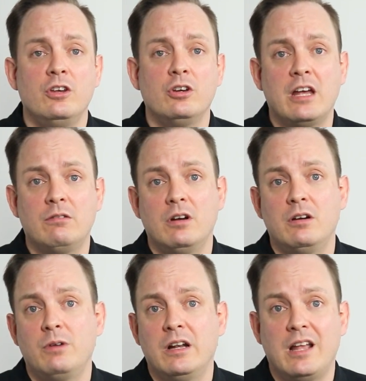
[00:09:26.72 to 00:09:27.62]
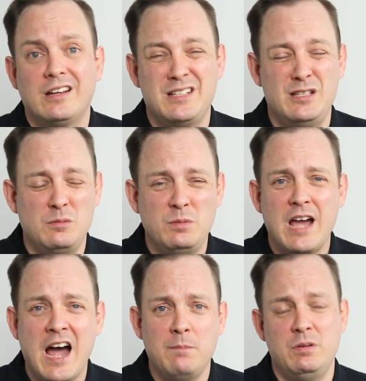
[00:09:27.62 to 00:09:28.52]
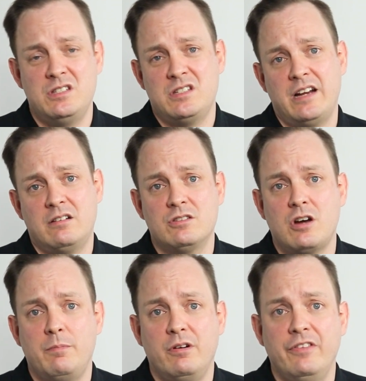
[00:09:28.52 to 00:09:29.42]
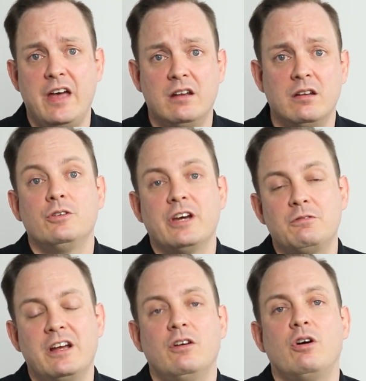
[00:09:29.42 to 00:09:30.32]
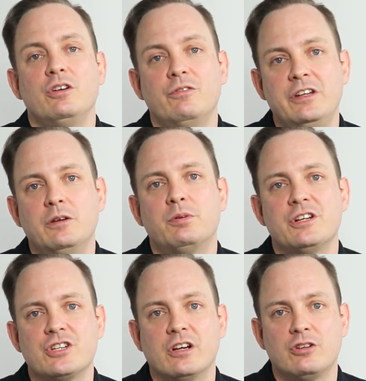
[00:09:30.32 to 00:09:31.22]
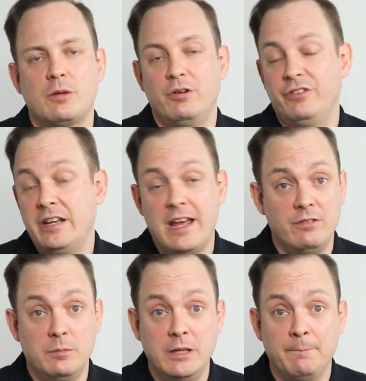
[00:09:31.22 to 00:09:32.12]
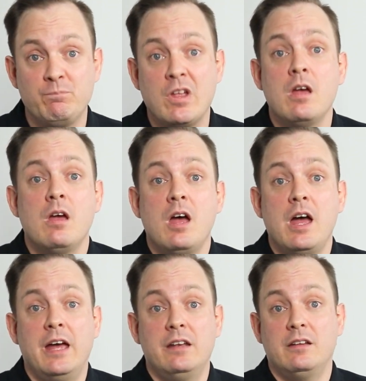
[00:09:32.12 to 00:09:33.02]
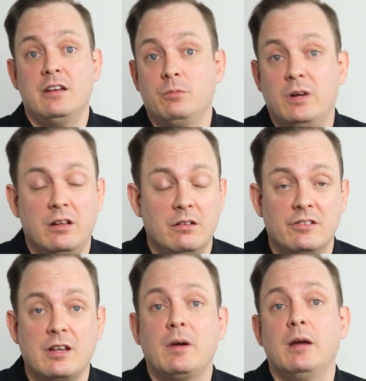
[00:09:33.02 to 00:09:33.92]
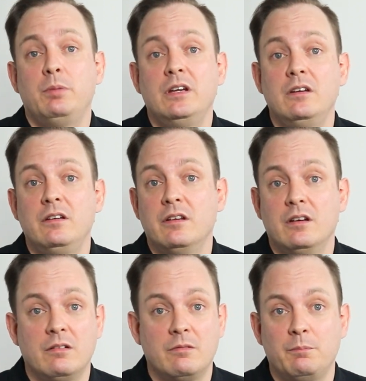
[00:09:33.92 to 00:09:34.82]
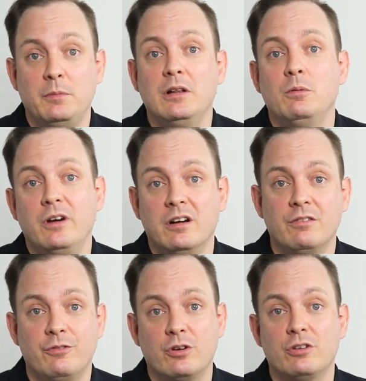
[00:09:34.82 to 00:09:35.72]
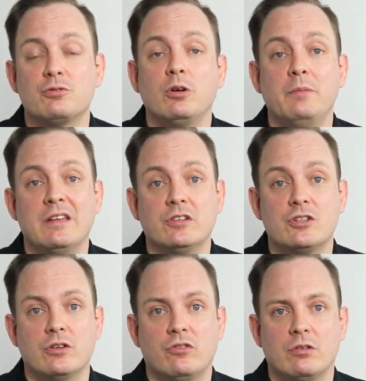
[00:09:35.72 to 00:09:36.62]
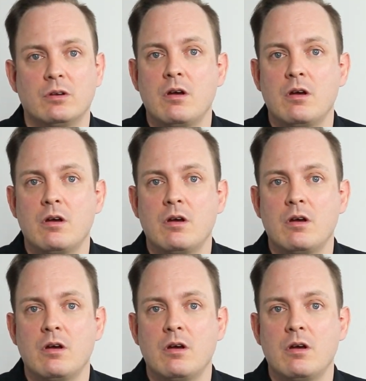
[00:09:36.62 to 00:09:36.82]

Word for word: You can uh, run like a TCP IP stack on top of that. You can run audio video bridging on top of that, AVB, and as well SOME/IP, the middleware for control messages.